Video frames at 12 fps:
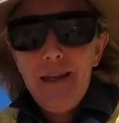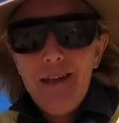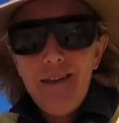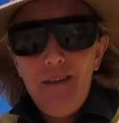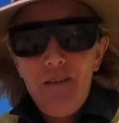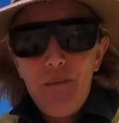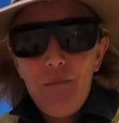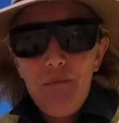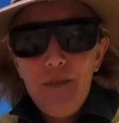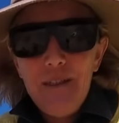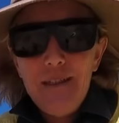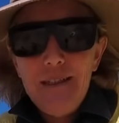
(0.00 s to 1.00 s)
It's
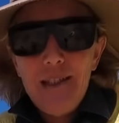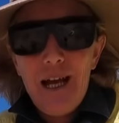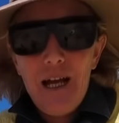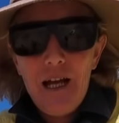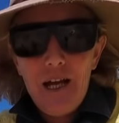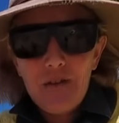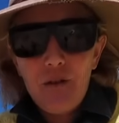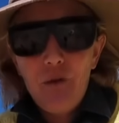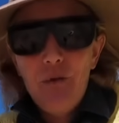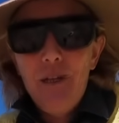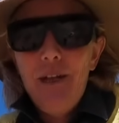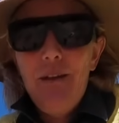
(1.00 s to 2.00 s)
been hard
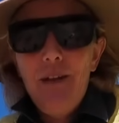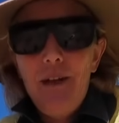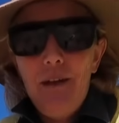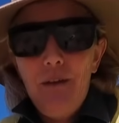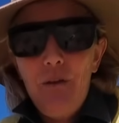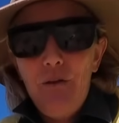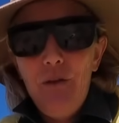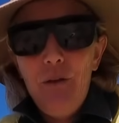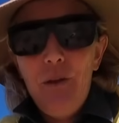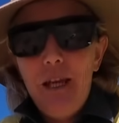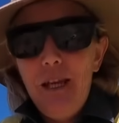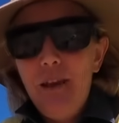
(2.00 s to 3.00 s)
going in the last few
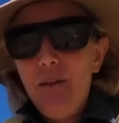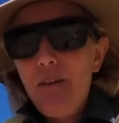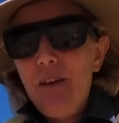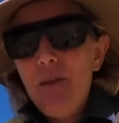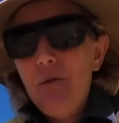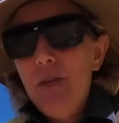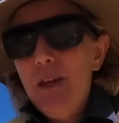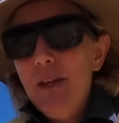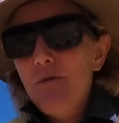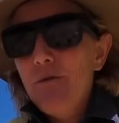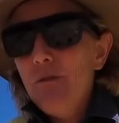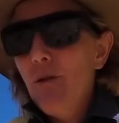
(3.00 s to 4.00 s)
days. We
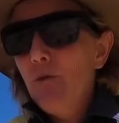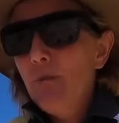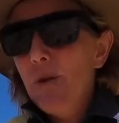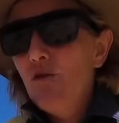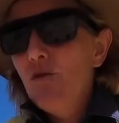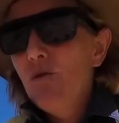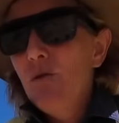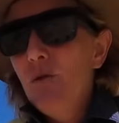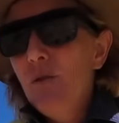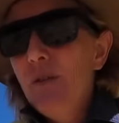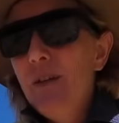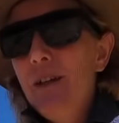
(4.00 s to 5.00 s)
haven't found much
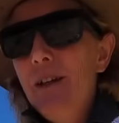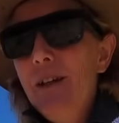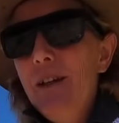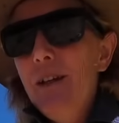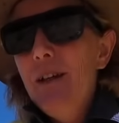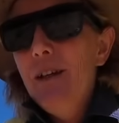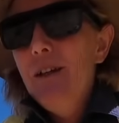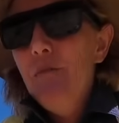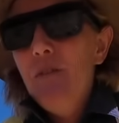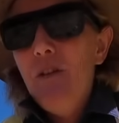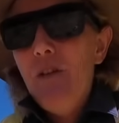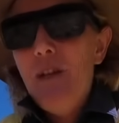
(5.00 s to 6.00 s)
gold, in
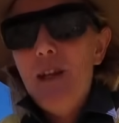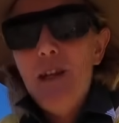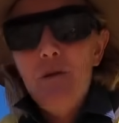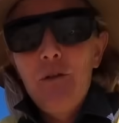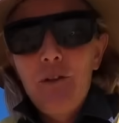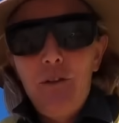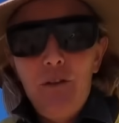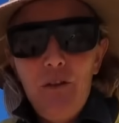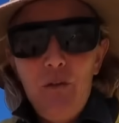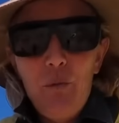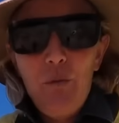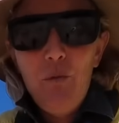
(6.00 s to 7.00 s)
particular not
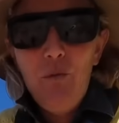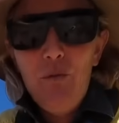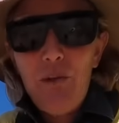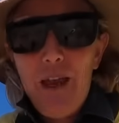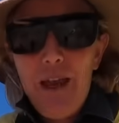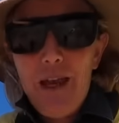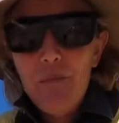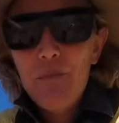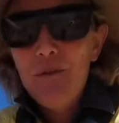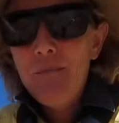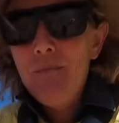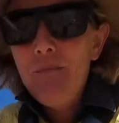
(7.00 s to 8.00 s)
since we moved camp.
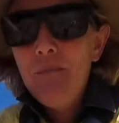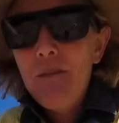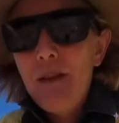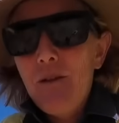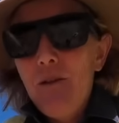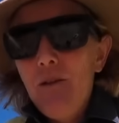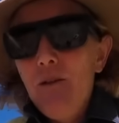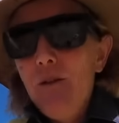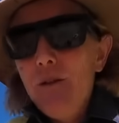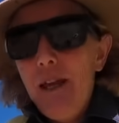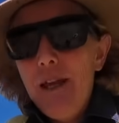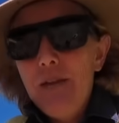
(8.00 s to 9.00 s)

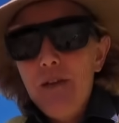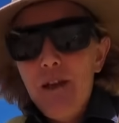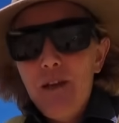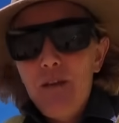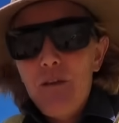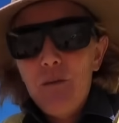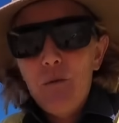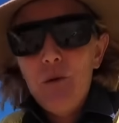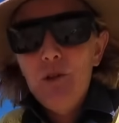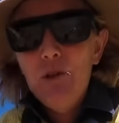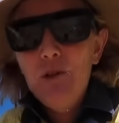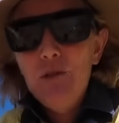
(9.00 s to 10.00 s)
All the areas that
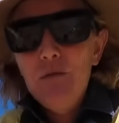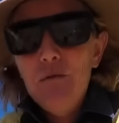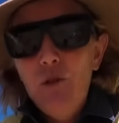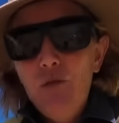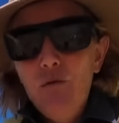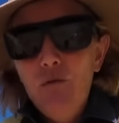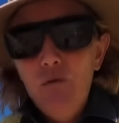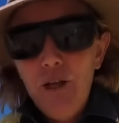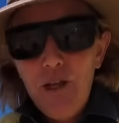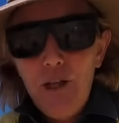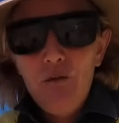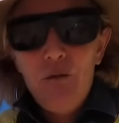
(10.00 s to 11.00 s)
were
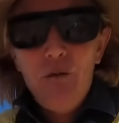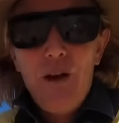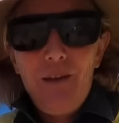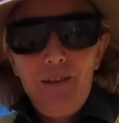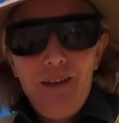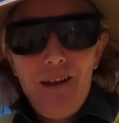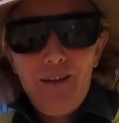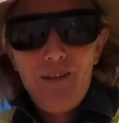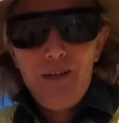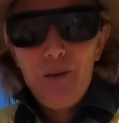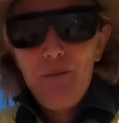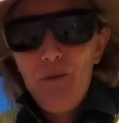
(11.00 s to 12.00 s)
really good to us last
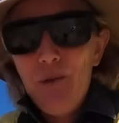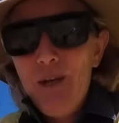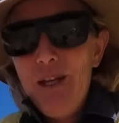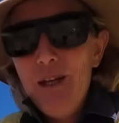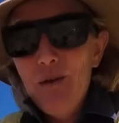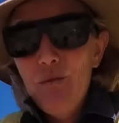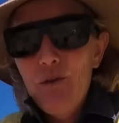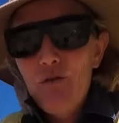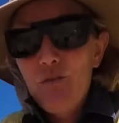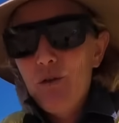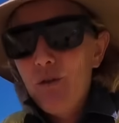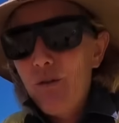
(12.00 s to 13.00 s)
time we were here,
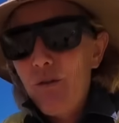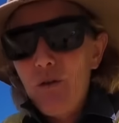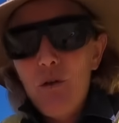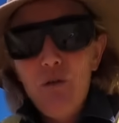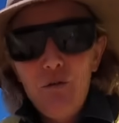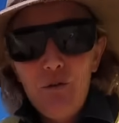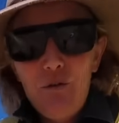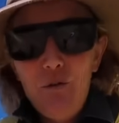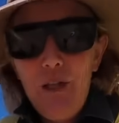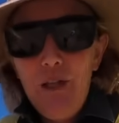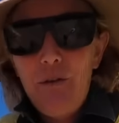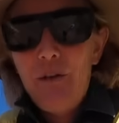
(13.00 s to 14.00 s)
which was over 2
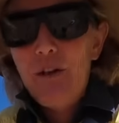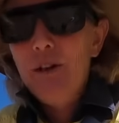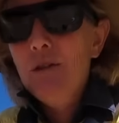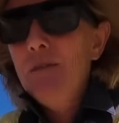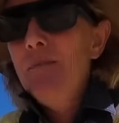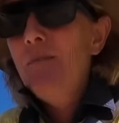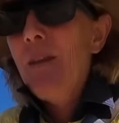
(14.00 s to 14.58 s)
years ago,